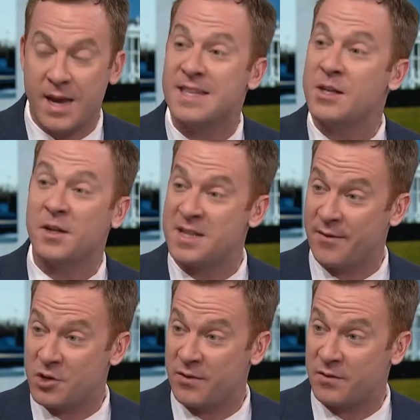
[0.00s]
still doesn't have
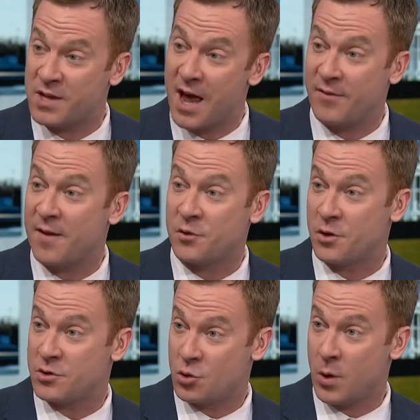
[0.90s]
a chief of staff after
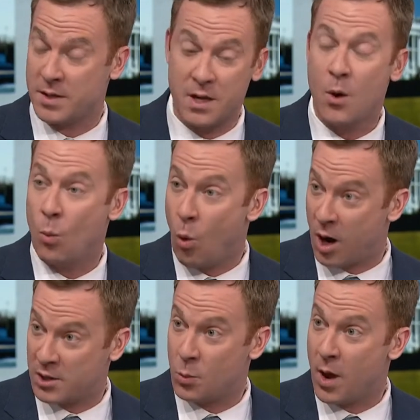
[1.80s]
his choice
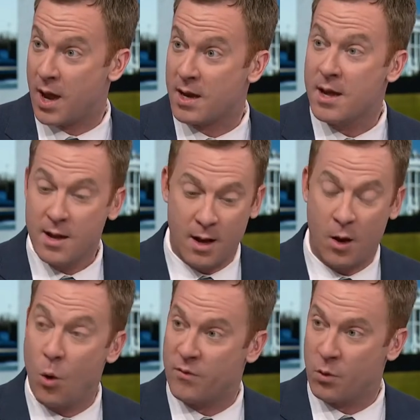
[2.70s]
walked away uh,
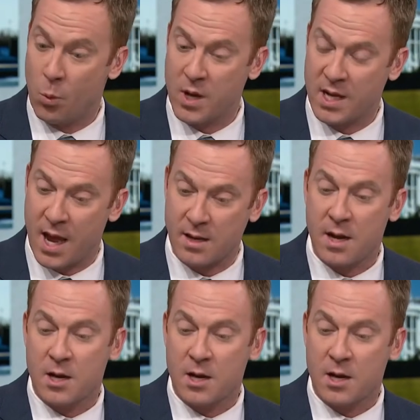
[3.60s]
over the weekend.